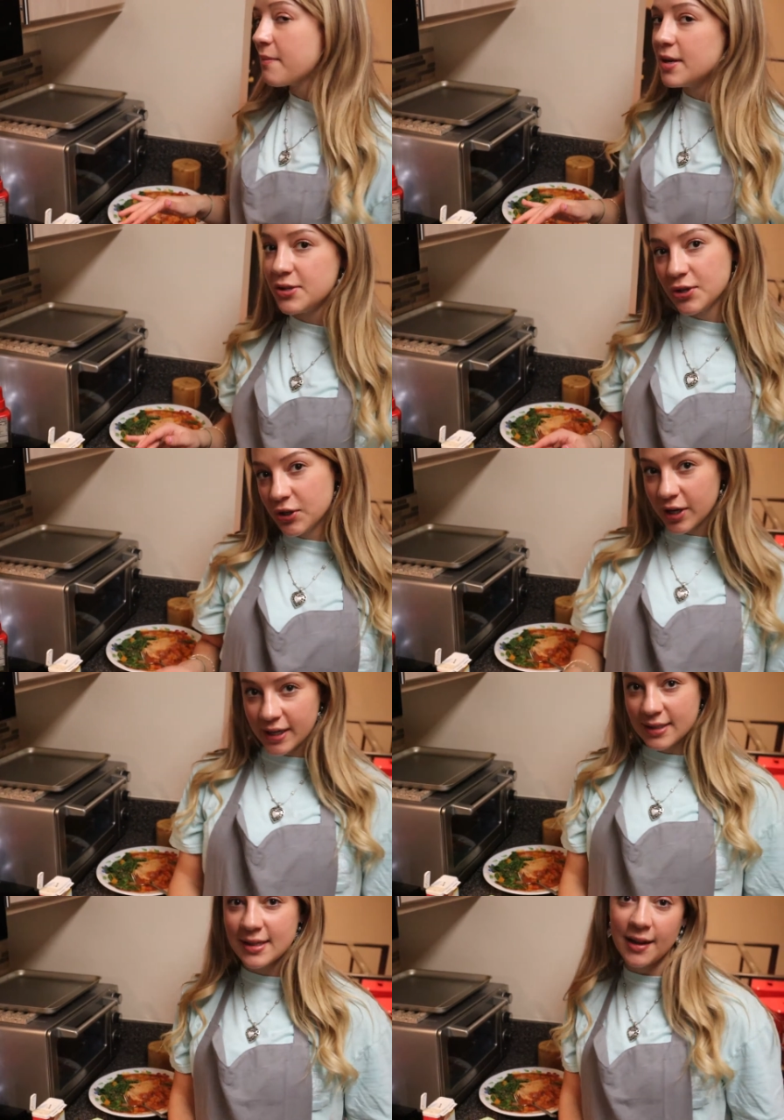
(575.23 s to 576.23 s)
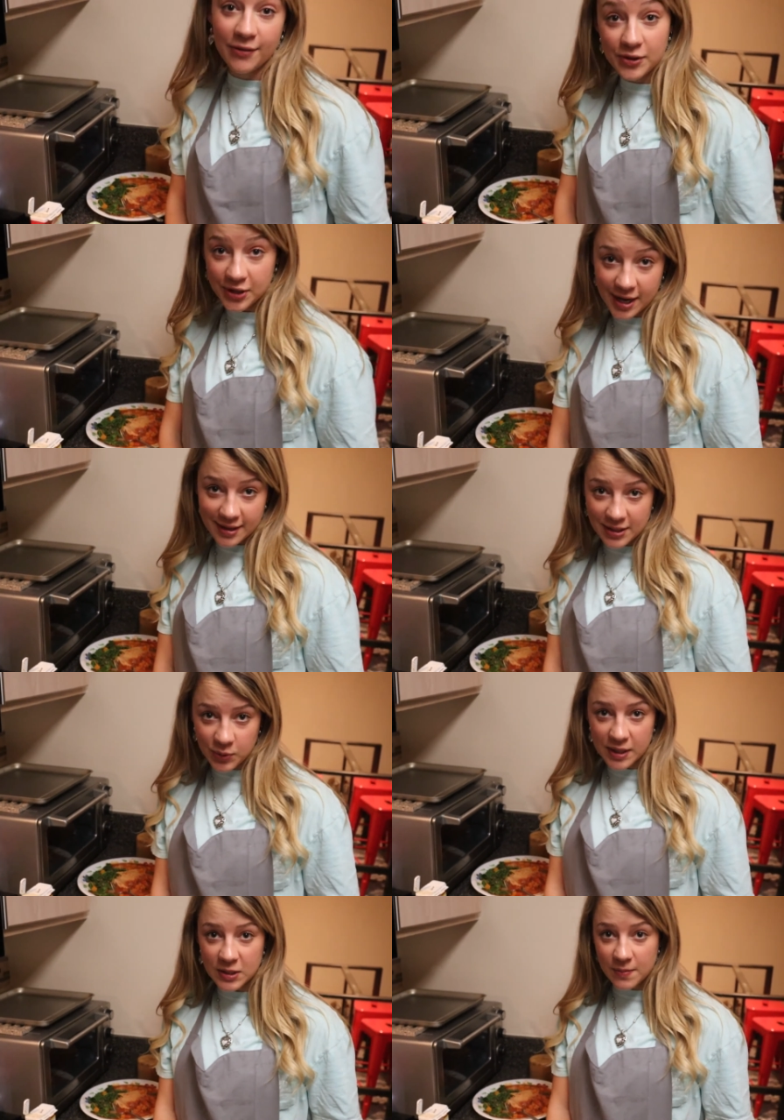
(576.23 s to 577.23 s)
mustard greens if you create this
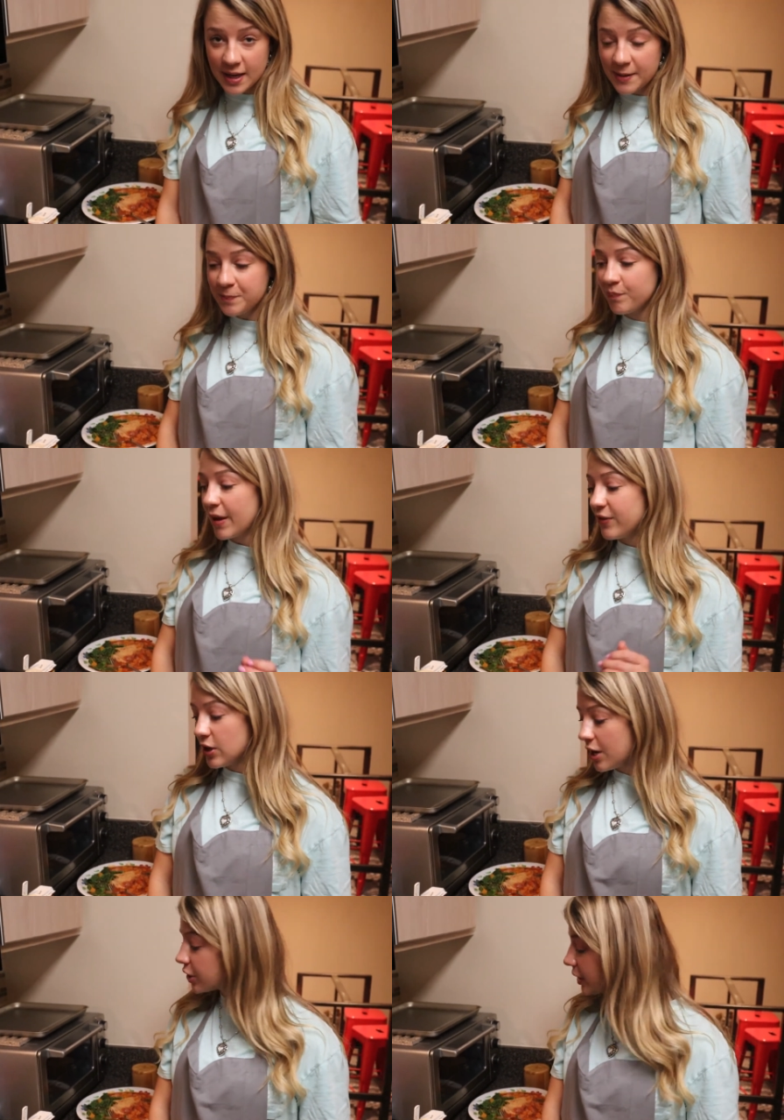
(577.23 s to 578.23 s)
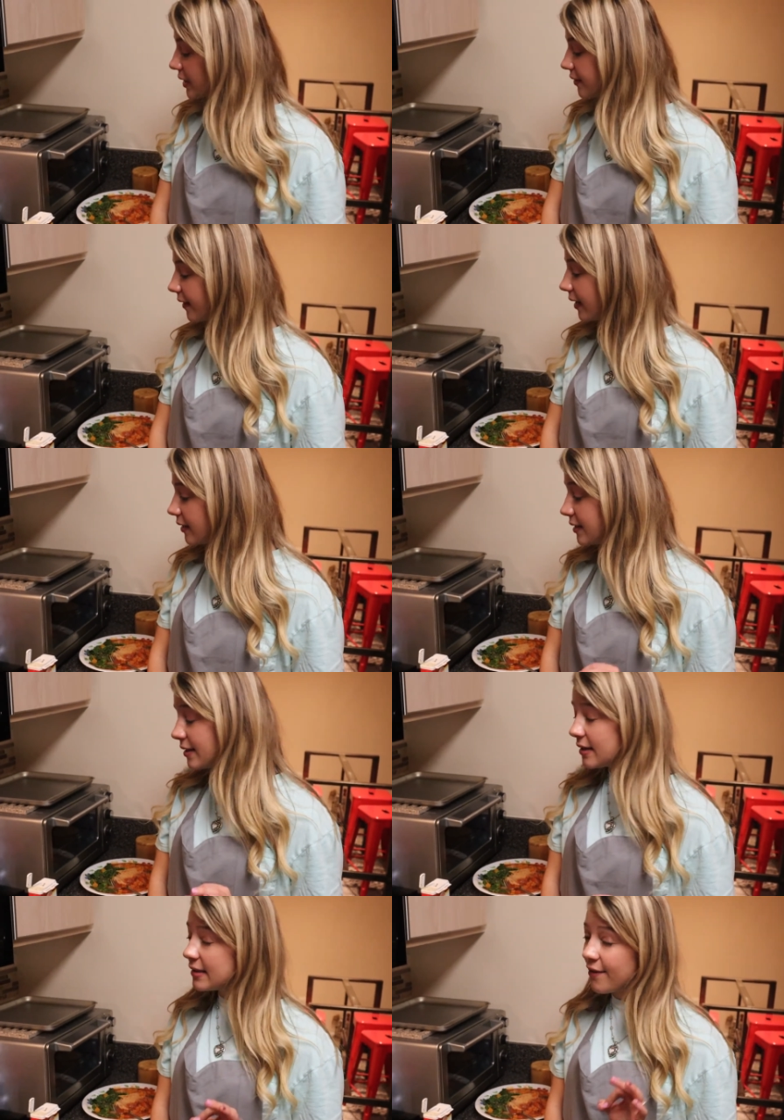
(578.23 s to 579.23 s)
recipe. If you're not a greens fan, it
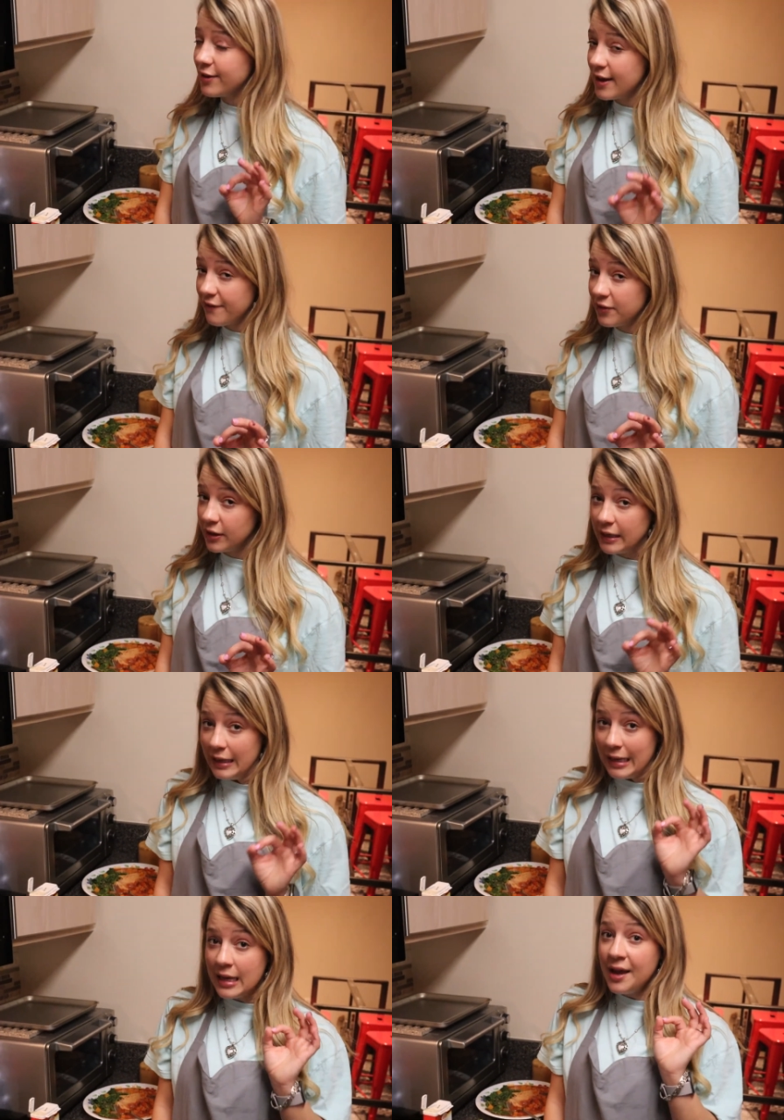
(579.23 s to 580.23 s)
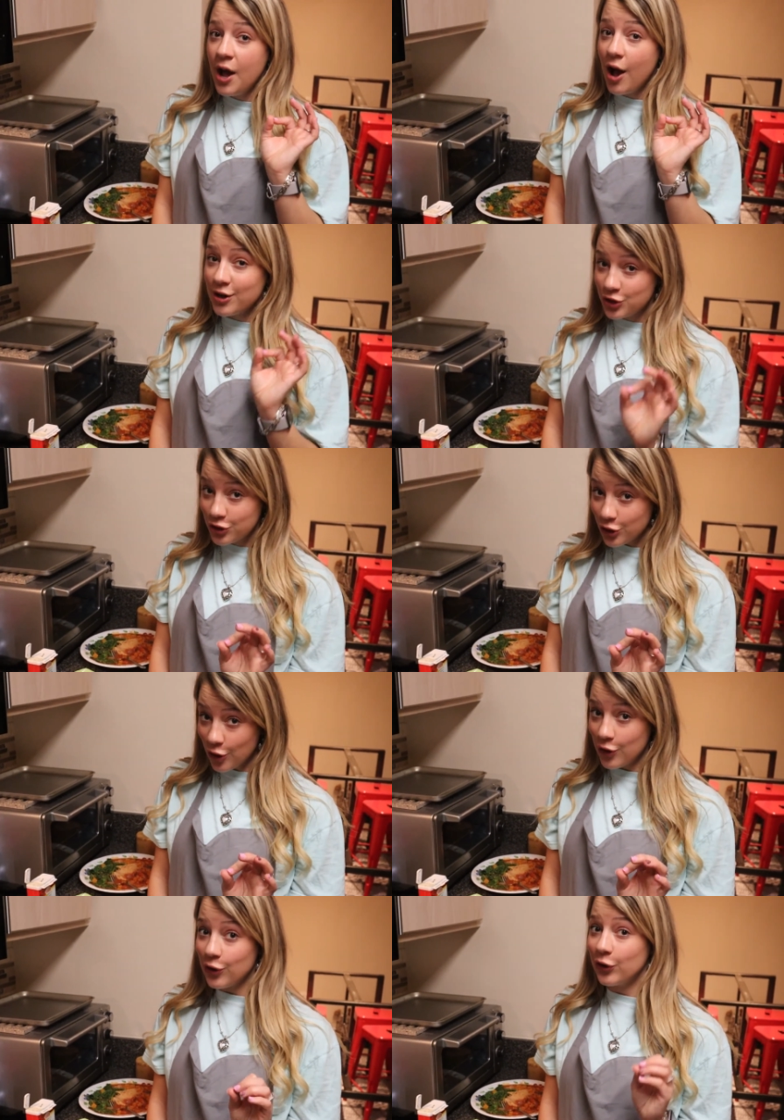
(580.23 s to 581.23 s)
does have definitely a
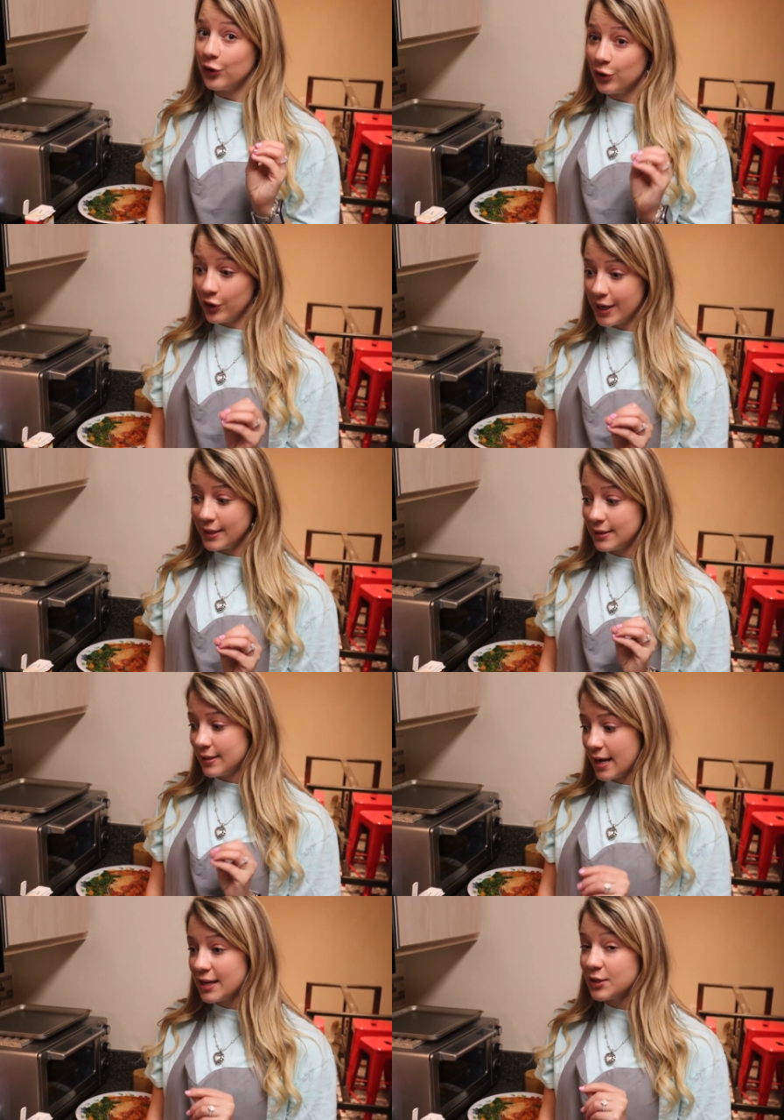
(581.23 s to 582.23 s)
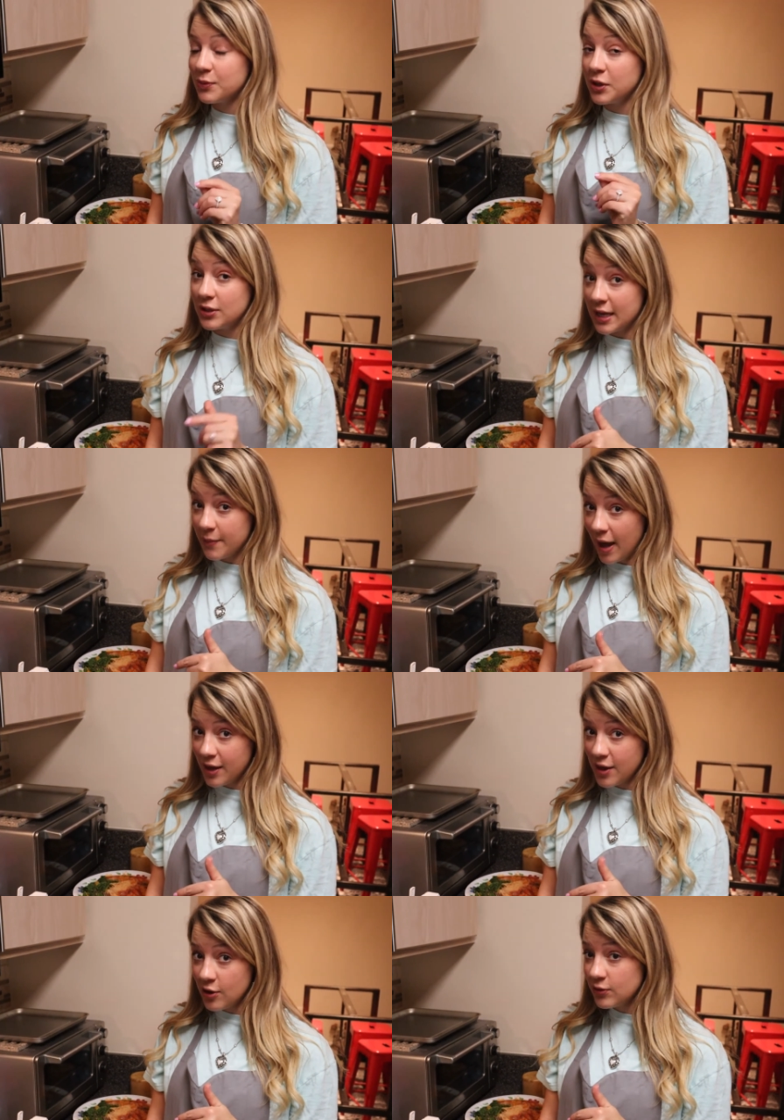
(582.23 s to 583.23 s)
strong greens taste when you take a bite of
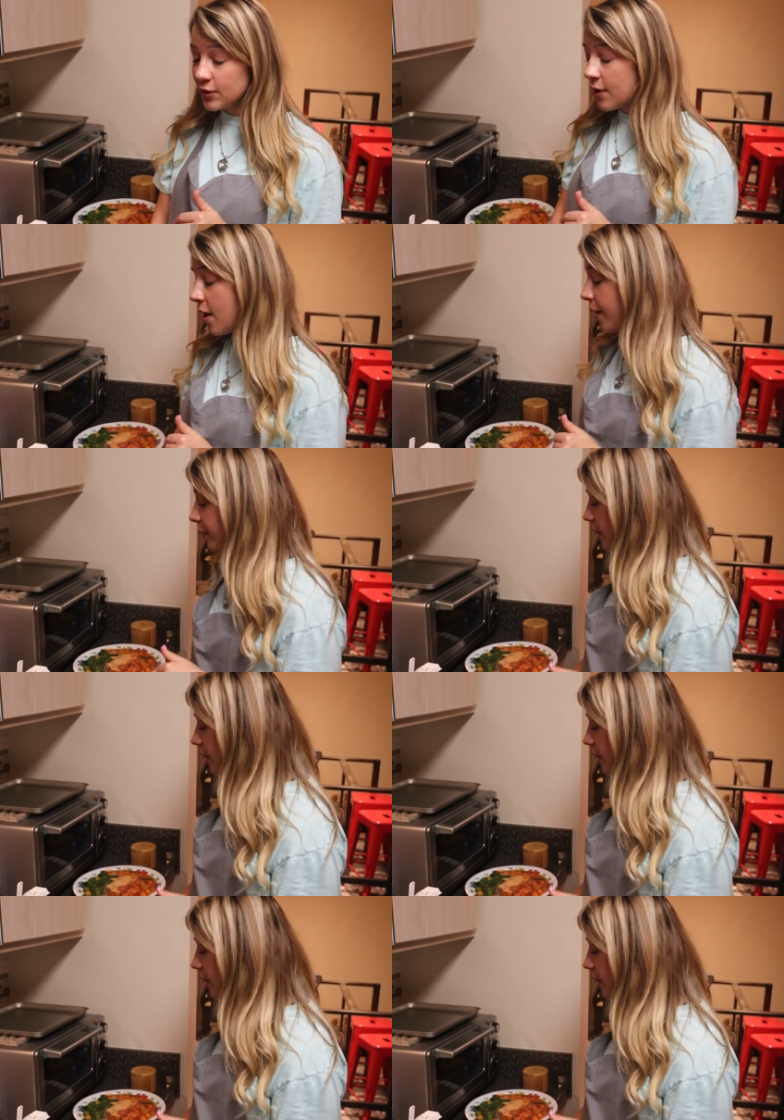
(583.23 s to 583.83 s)
those. But